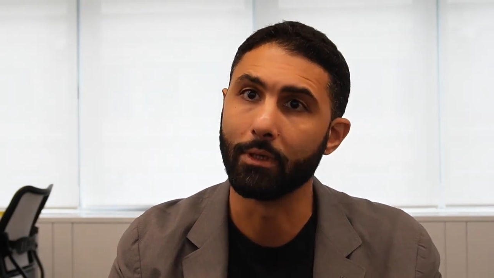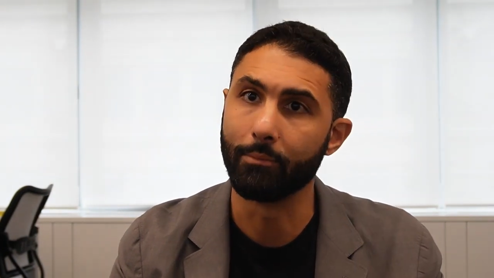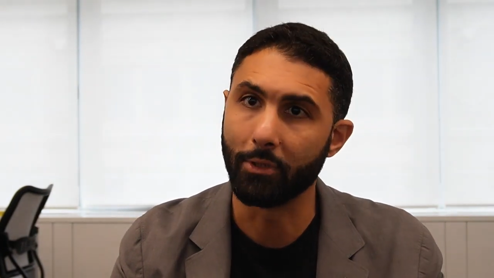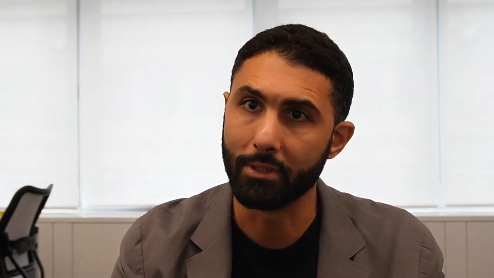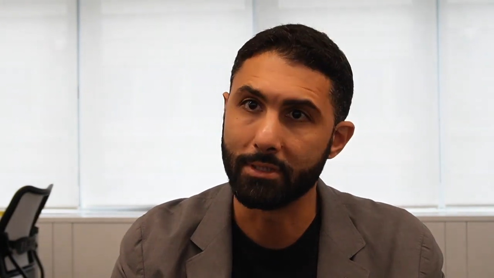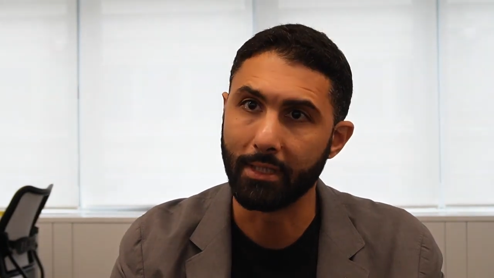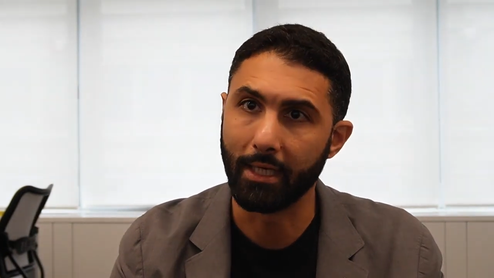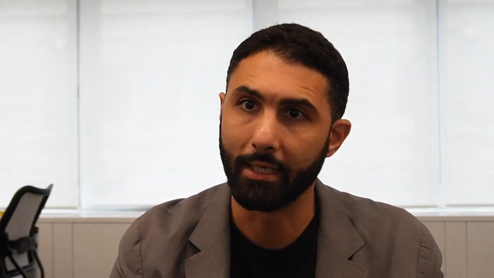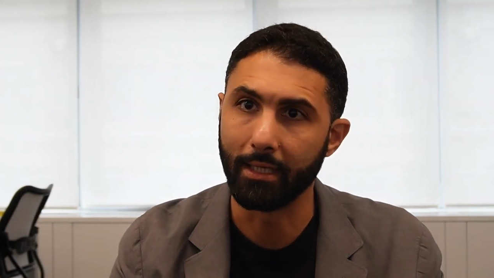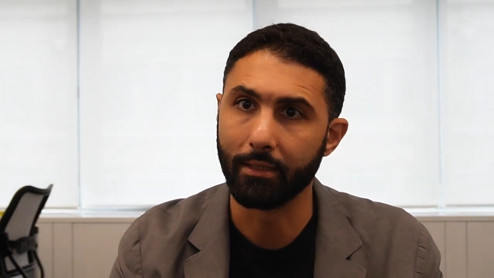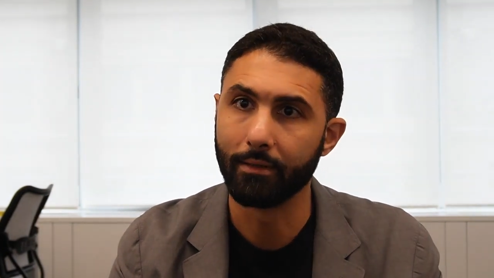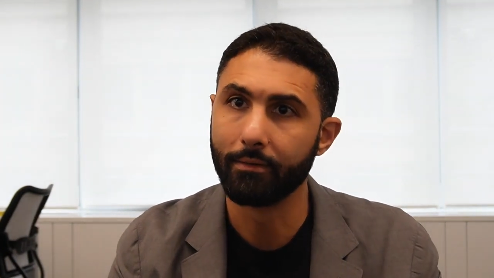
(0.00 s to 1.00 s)

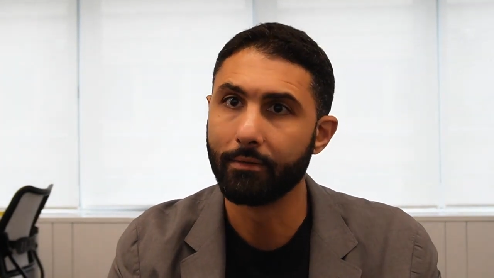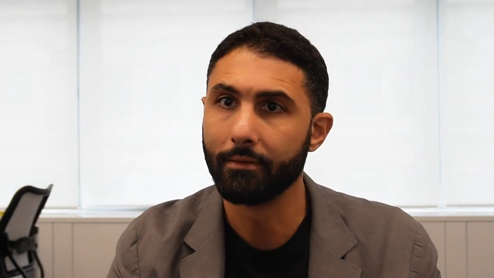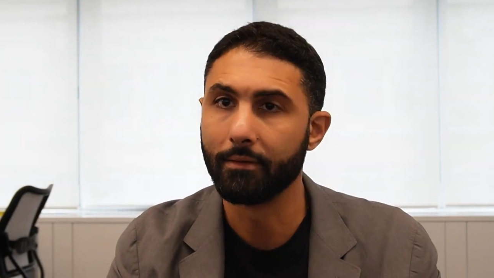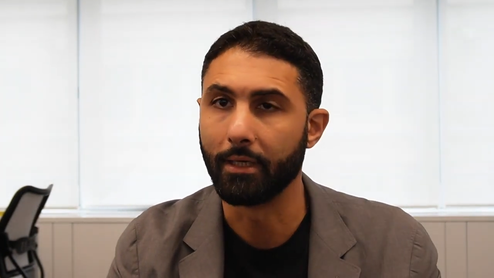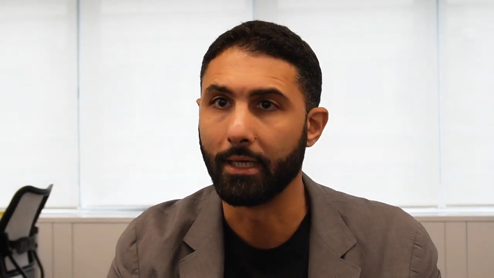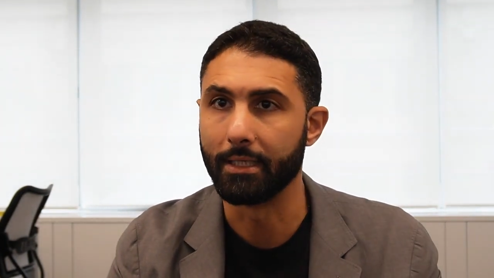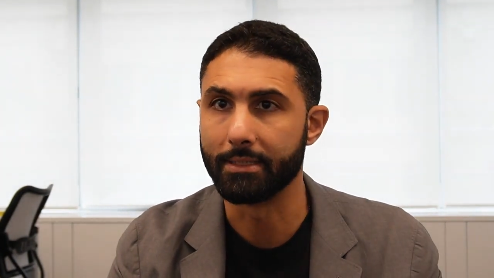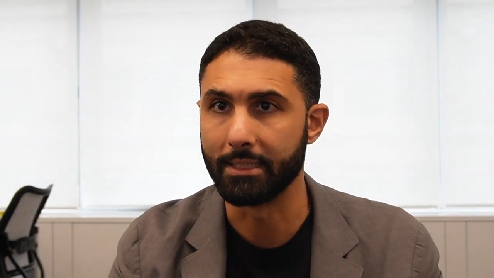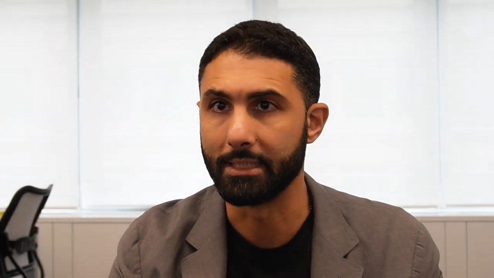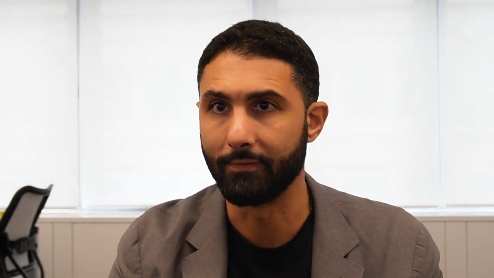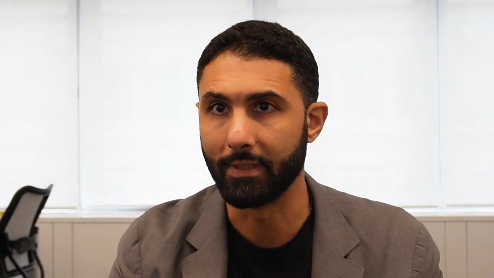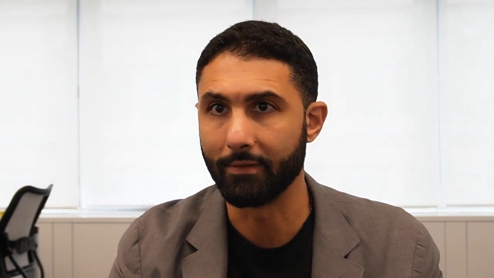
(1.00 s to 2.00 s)
impersonating
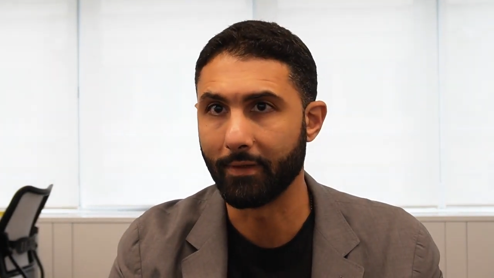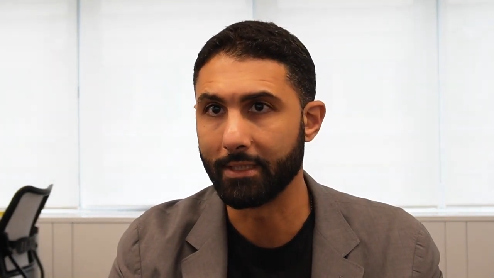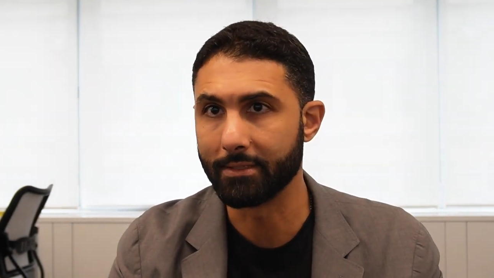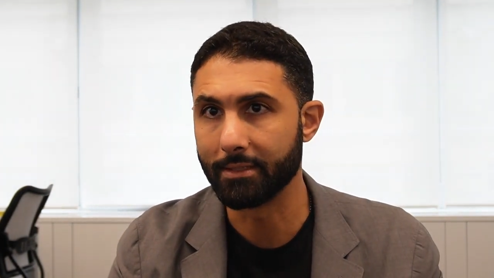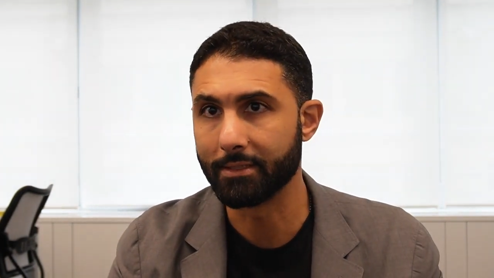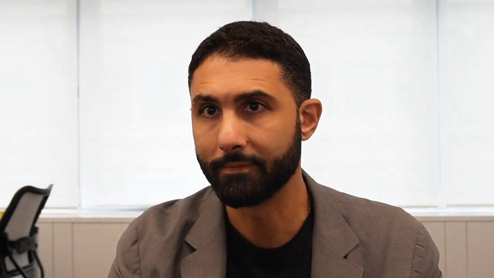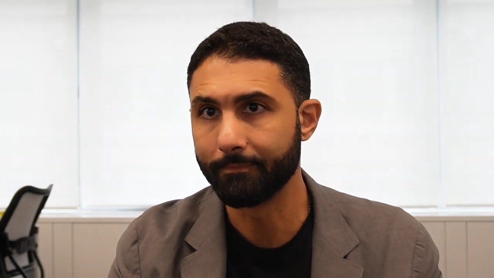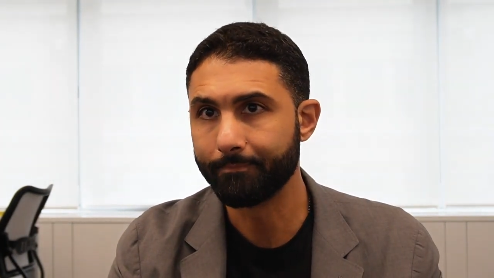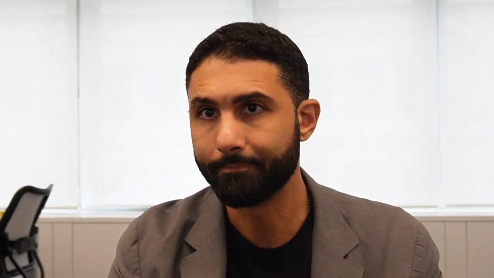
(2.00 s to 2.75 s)
CTV devices.